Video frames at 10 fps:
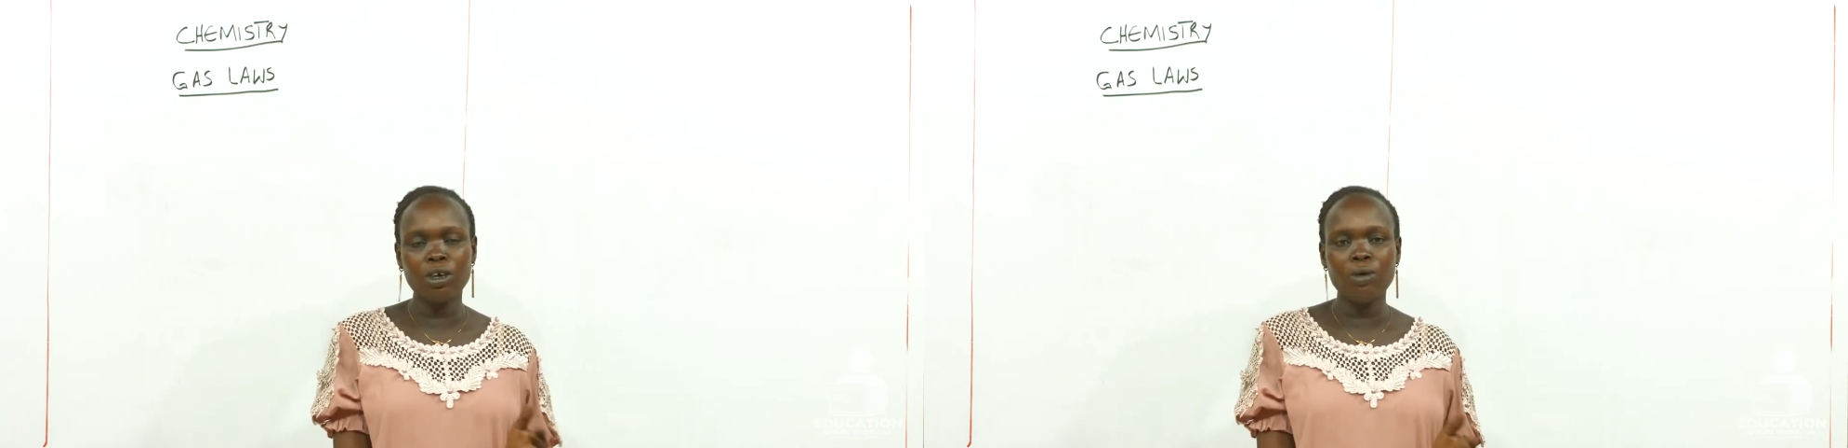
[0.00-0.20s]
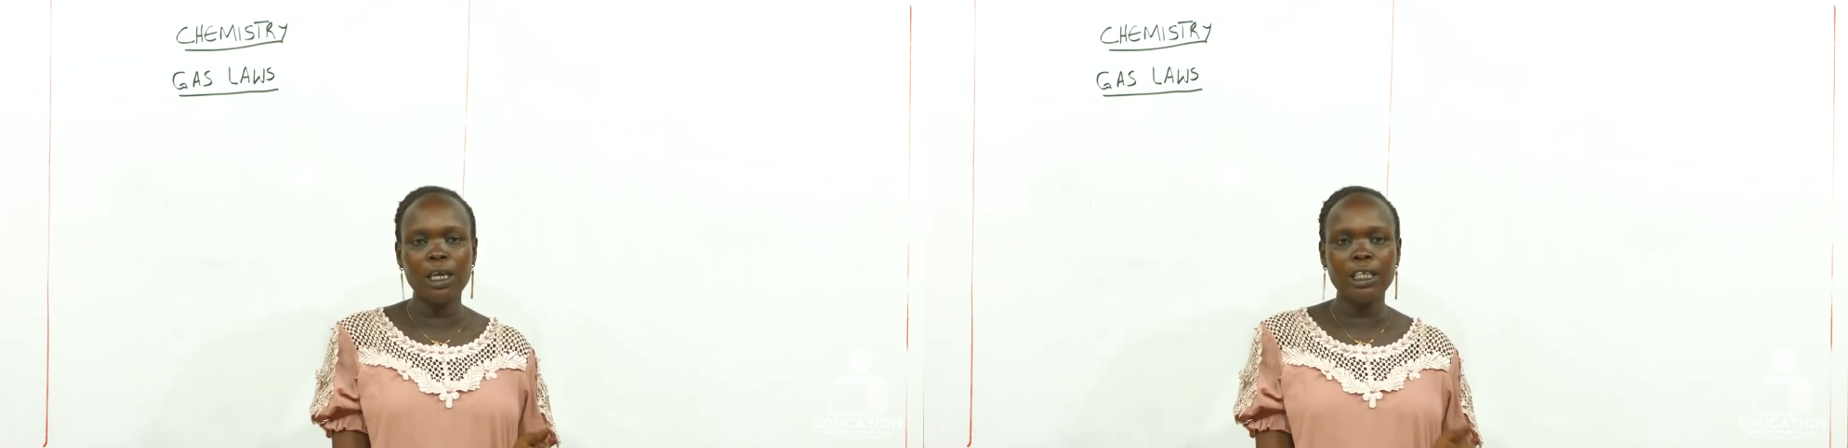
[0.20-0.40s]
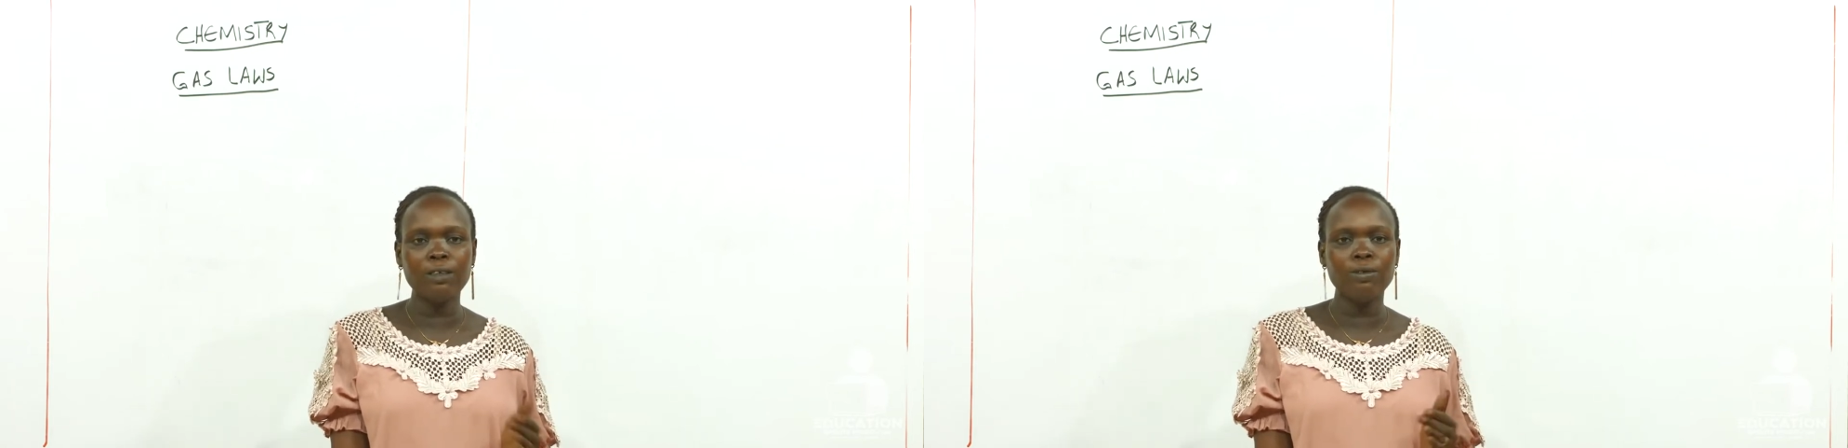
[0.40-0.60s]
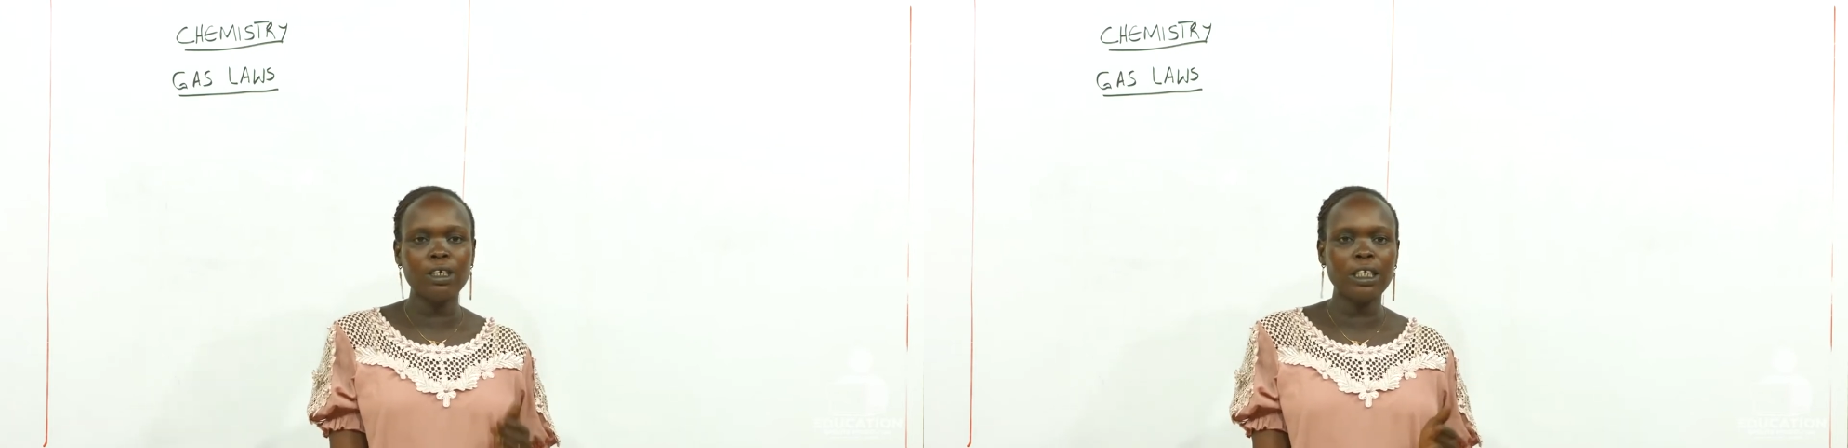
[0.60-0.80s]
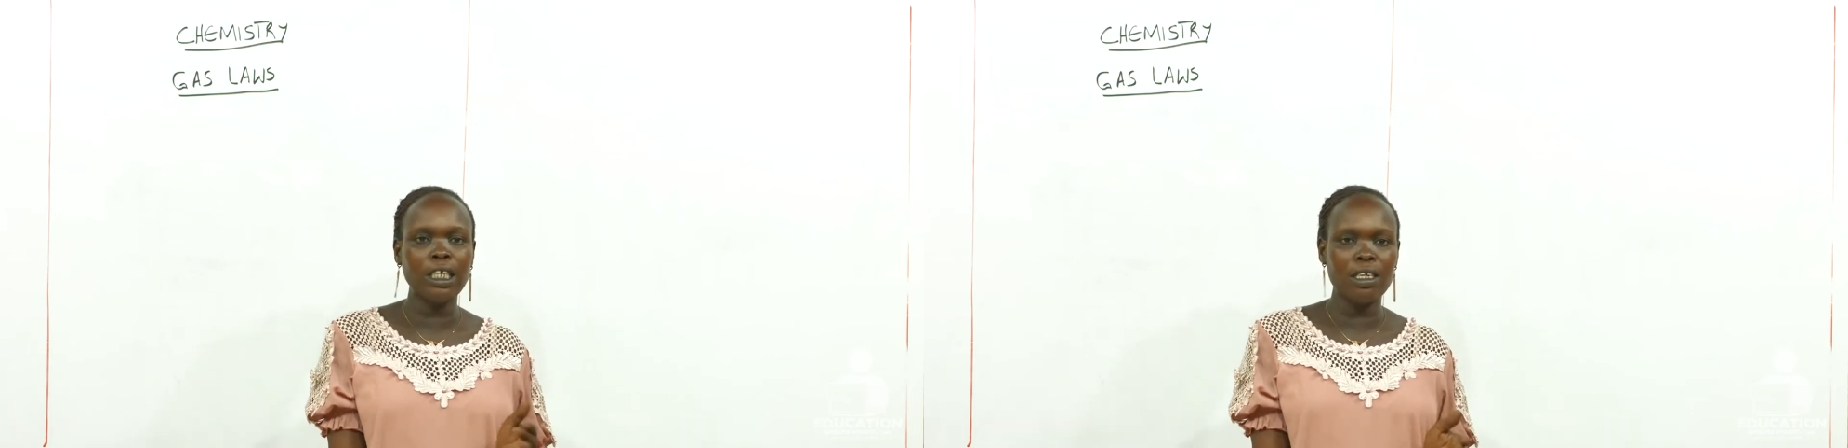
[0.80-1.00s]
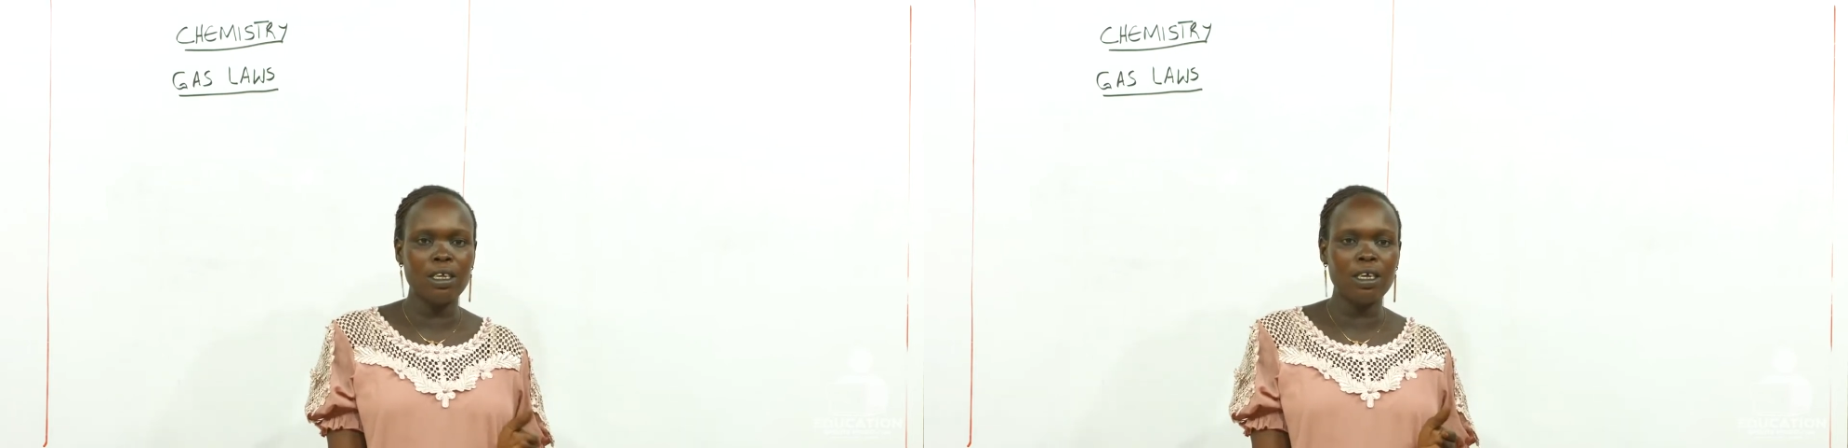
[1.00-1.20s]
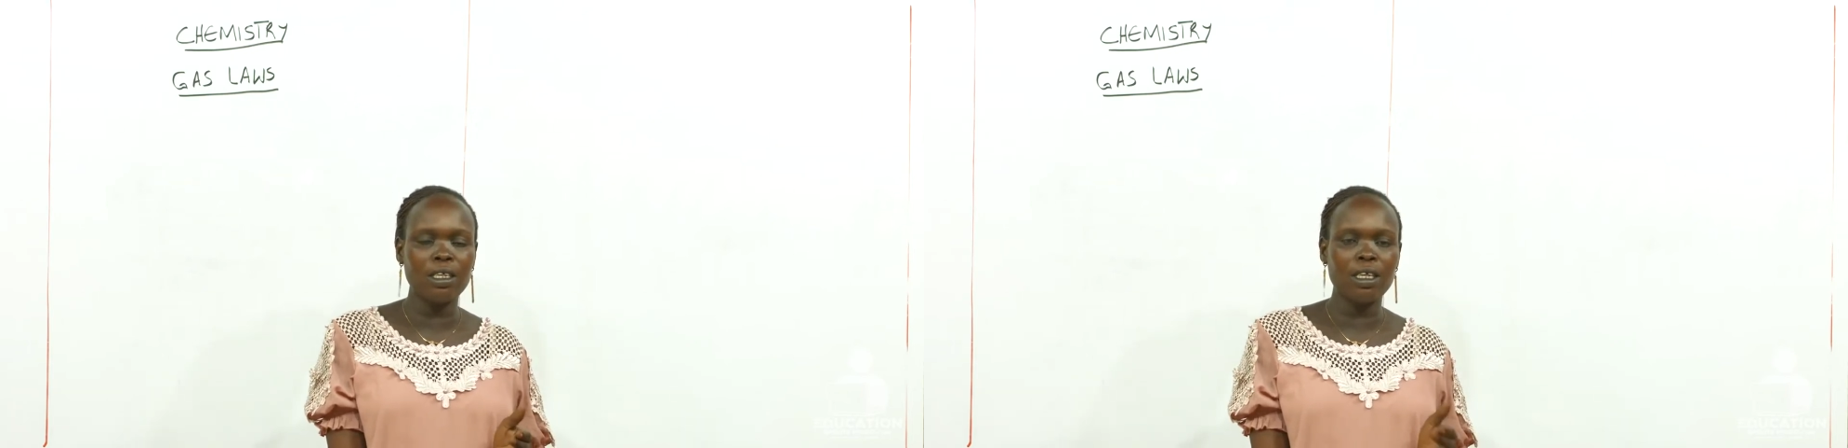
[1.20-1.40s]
So what changes